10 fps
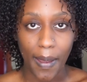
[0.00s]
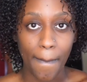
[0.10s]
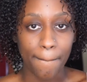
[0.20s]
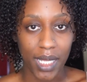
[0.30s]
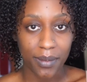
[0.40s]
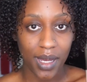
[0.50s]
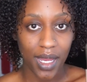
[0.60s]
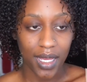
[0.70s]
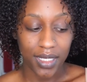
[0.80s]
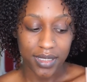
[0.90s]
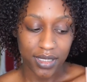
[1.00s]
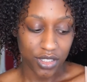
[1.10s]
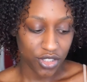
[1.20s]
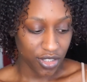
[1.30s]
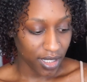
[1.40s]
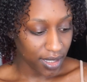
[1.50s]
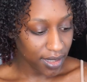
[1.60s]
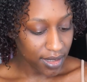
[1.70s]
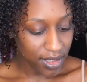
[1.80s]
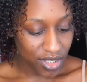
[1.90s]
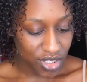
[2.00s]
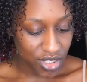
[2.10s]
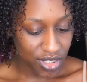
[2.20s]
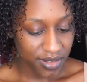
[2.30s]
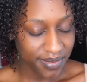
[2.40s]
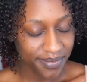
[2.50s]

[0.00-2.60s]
minimize shrinkage.